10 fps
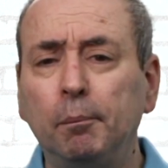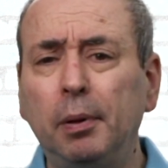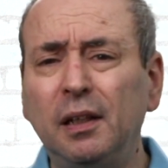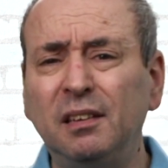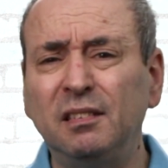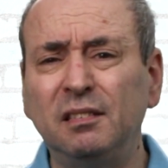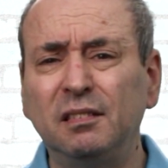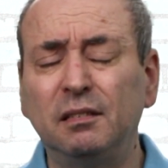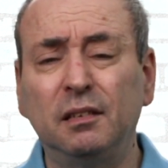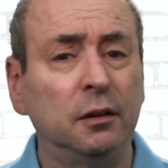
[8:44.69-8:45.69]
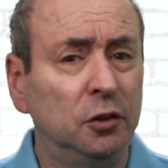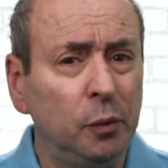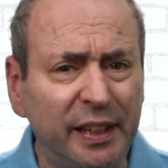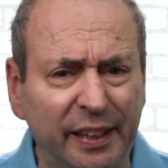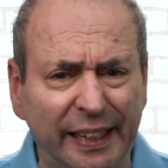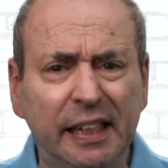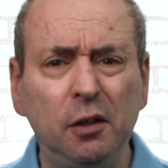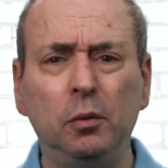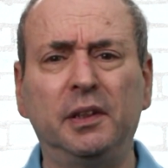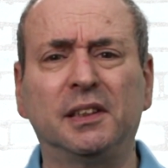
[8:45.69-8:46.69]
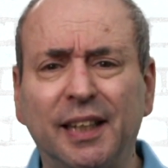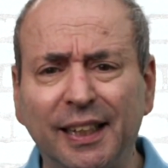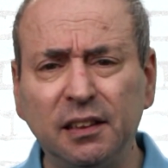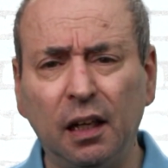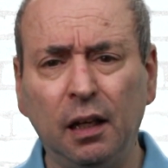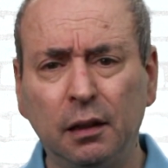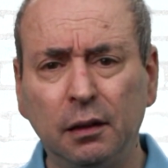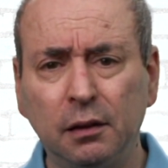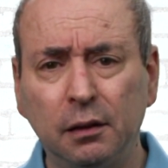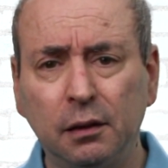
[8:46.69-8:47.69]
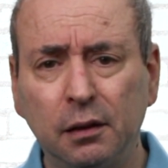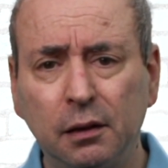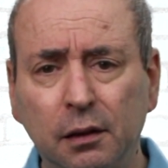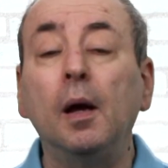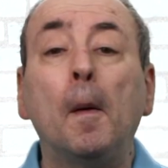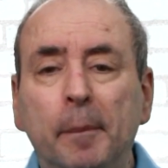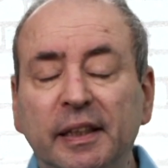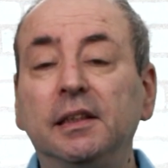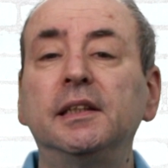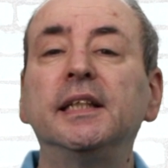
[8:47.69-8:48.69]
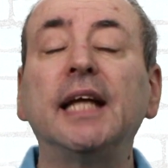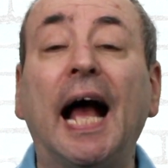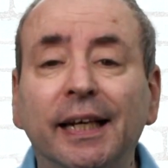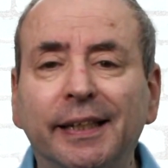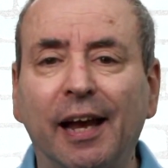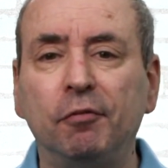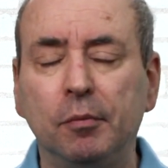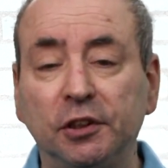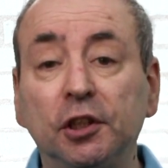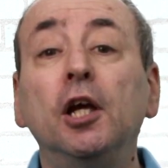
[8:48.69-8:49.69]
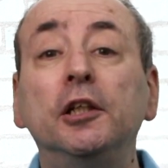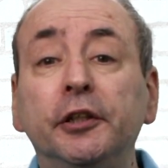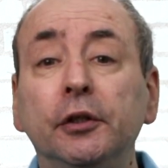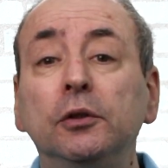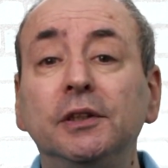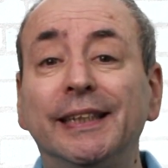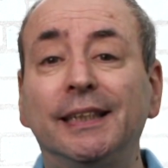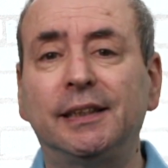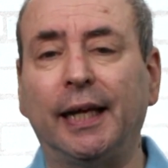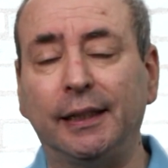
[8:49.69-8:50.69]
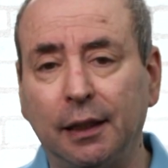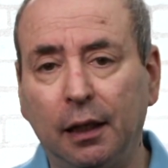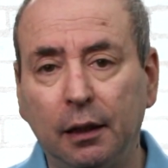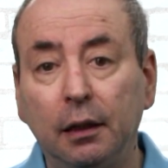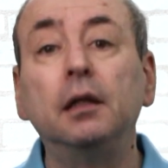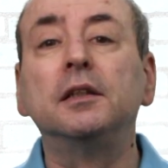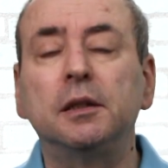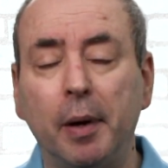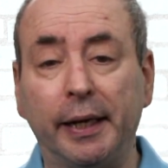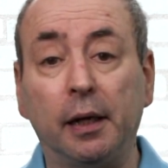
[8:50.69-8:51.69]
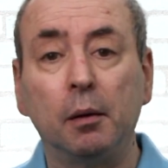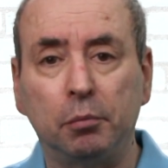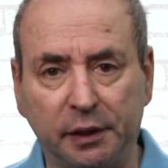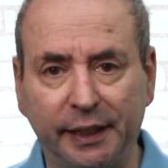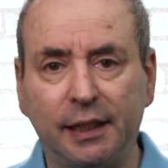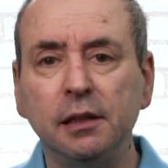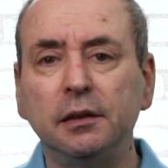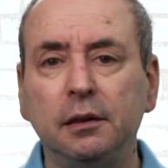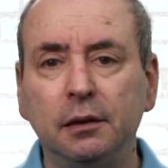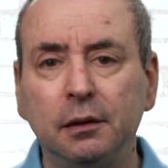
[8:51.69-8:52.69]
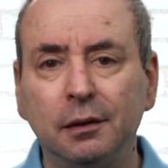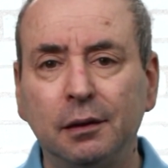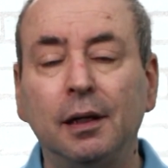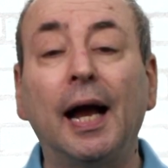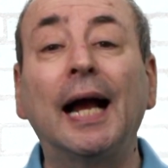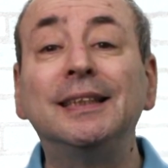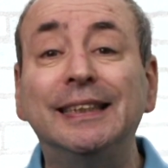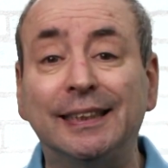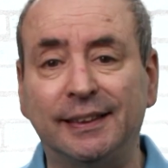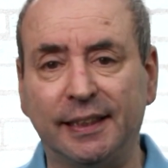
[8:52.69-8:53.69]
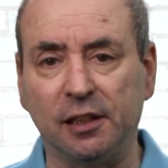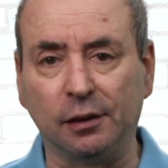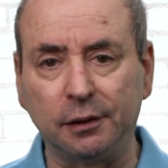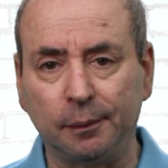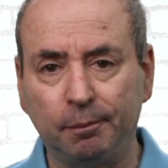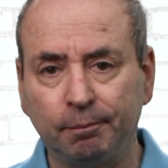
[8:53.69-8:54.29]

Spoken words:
But do we need all this data? Businesses and governments use this data to make predictions and decisions.